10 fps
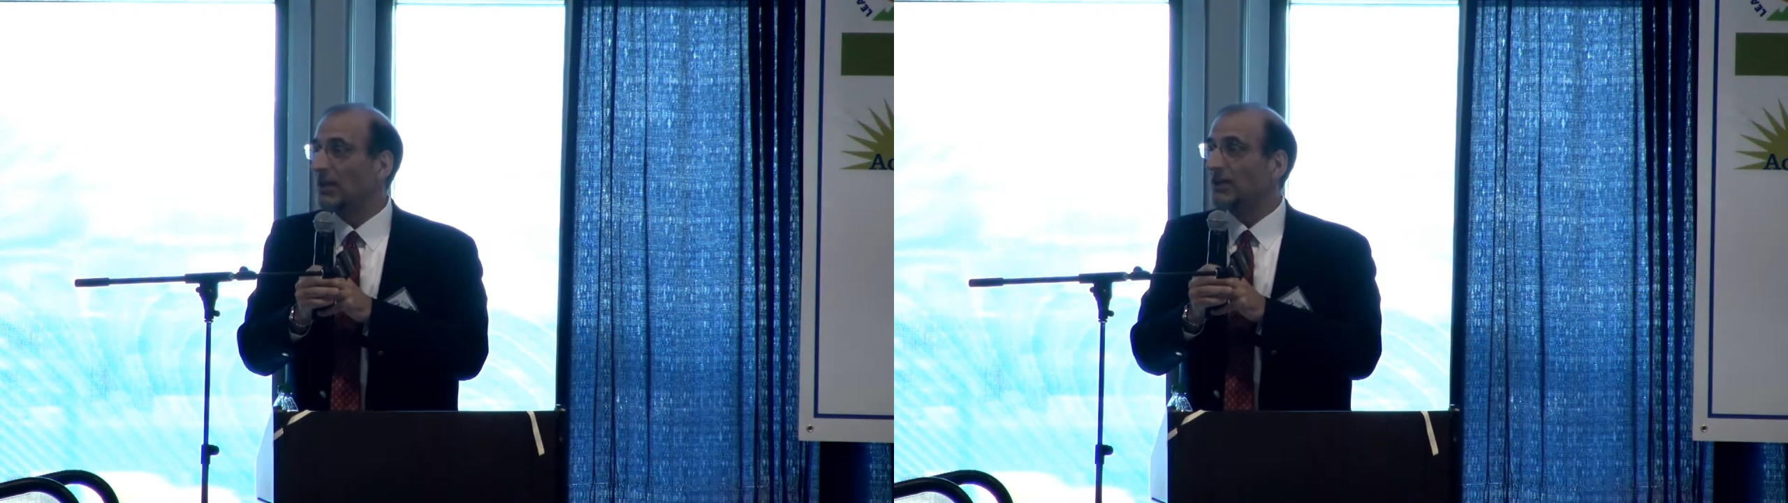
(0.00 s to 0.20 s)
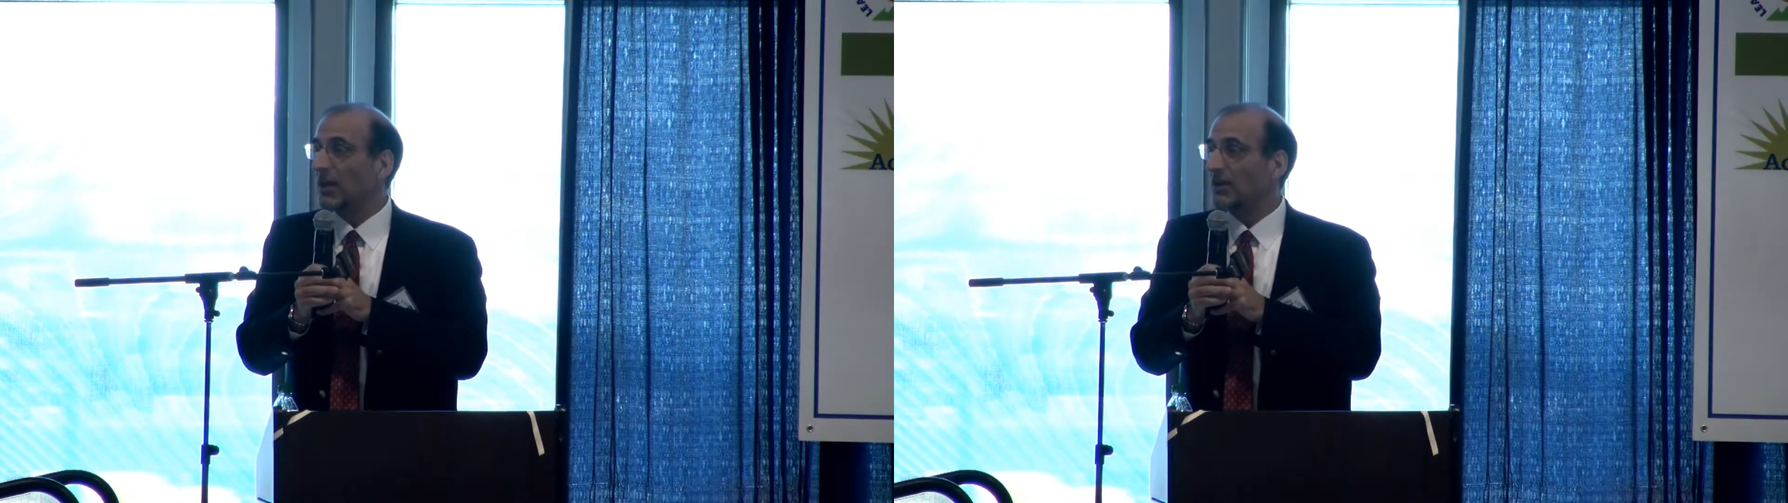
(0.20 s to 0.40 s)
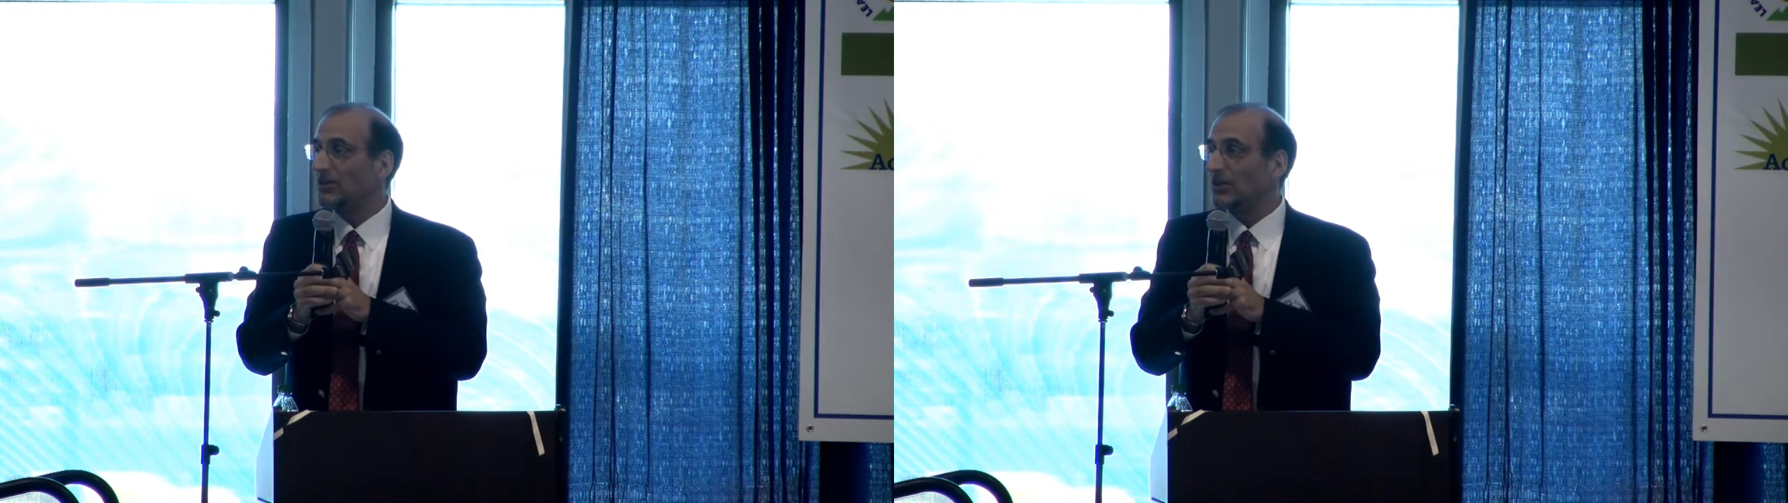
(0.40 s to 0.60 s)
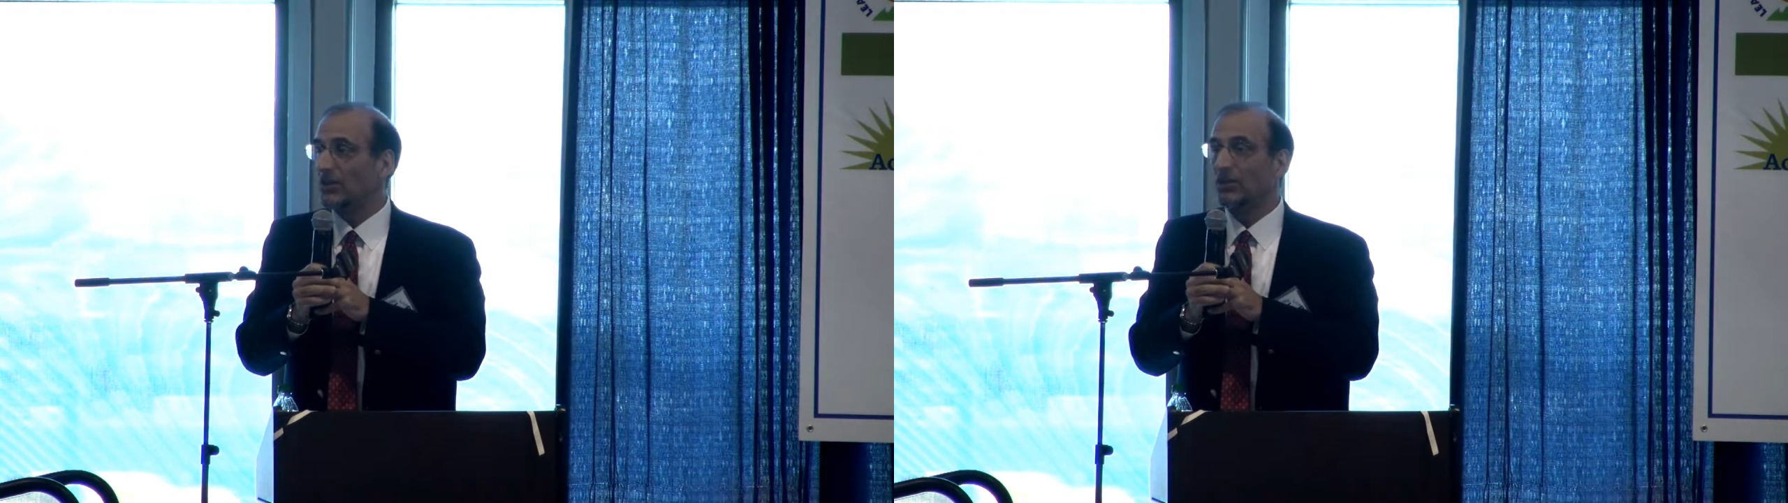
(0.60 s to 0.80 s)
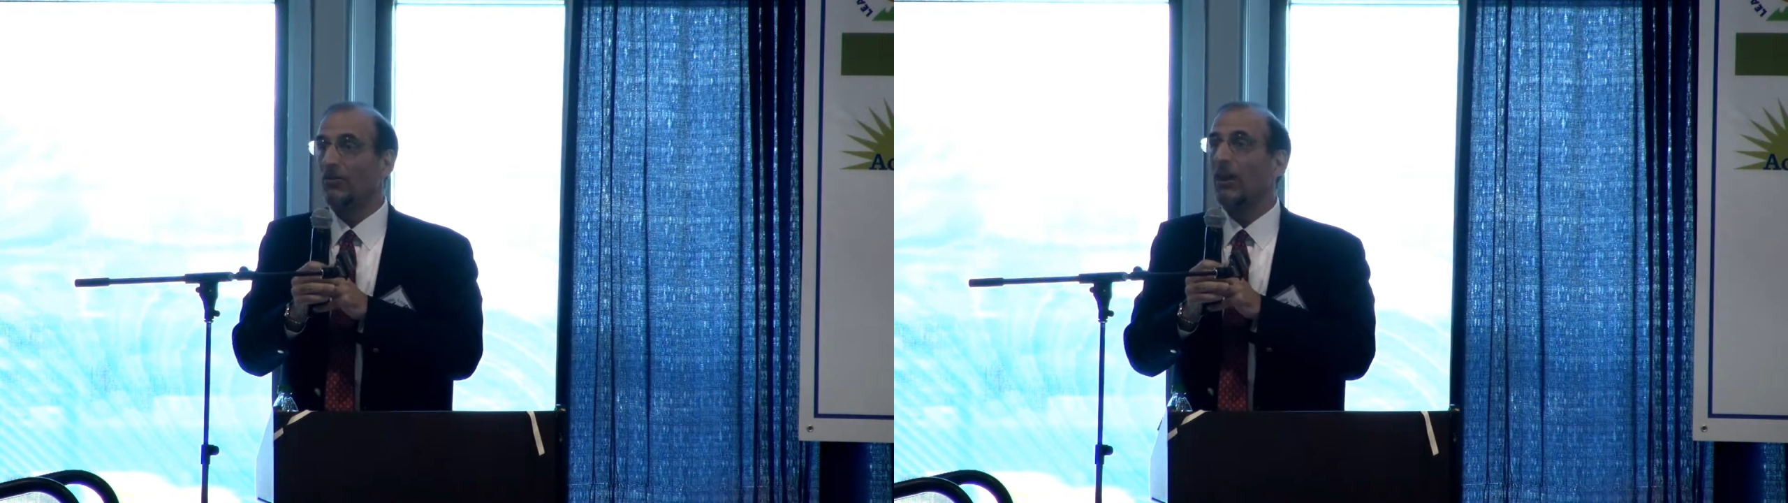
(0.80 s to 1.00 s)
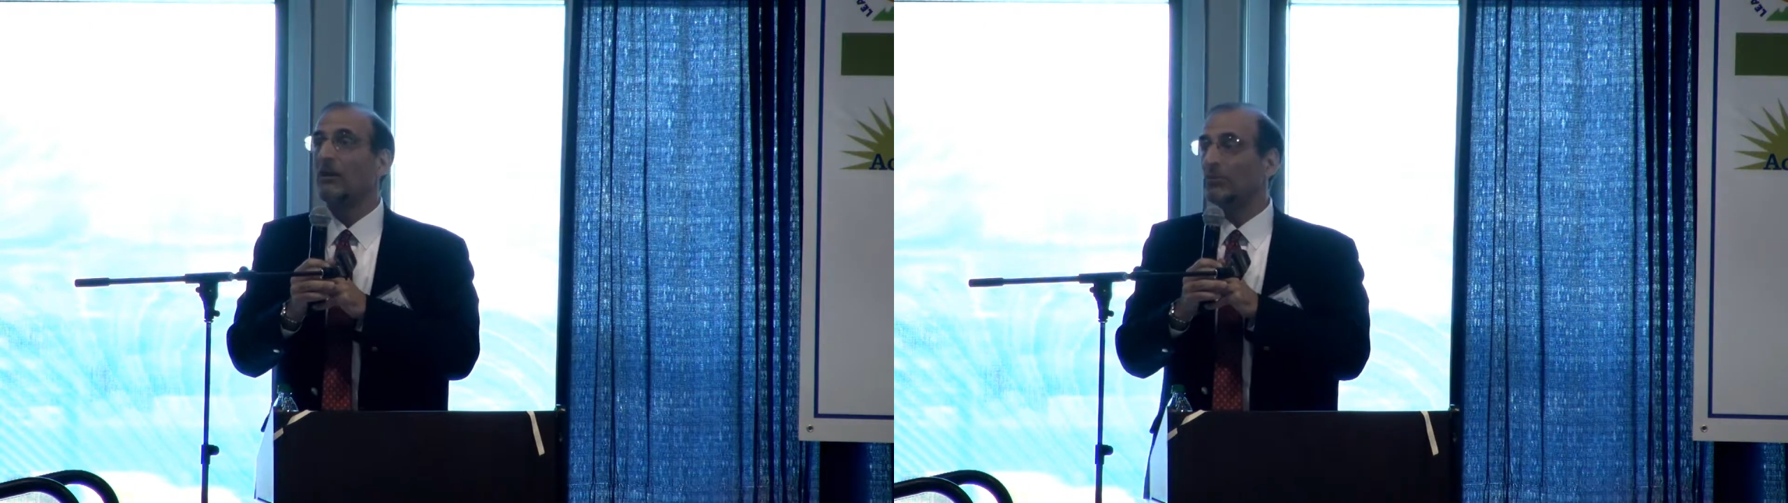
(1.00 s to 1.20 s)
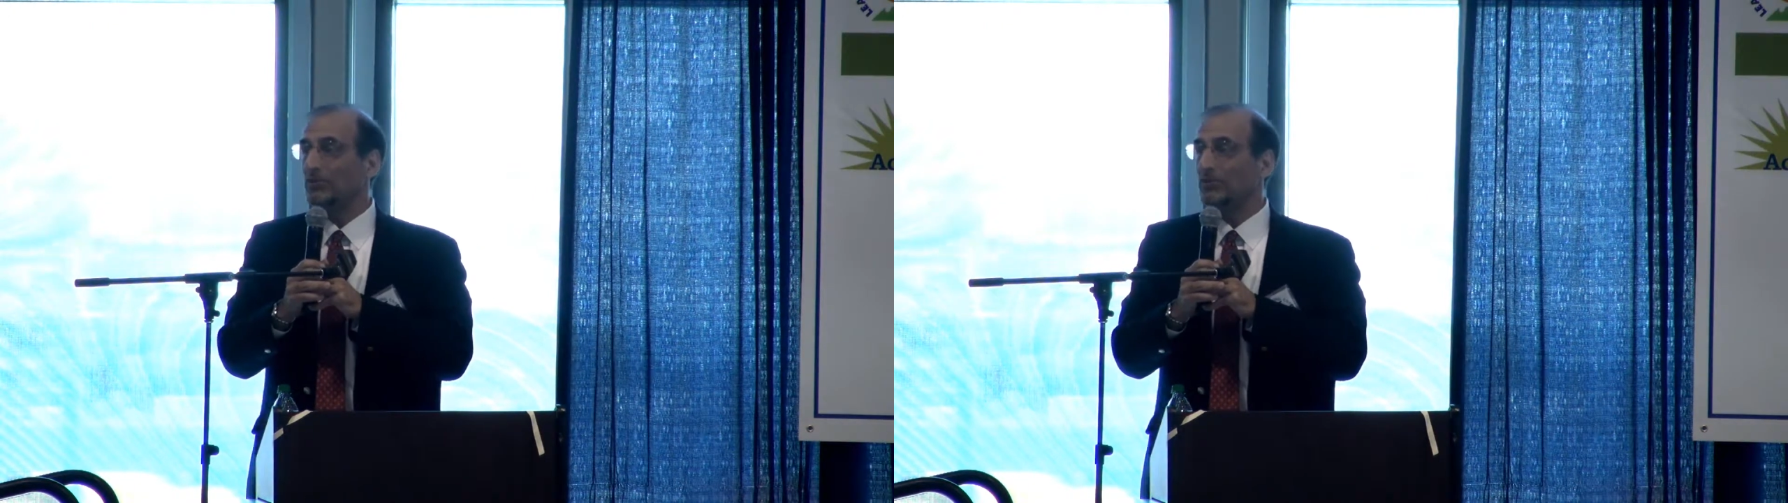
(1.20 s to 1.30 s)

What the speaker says: to the incredible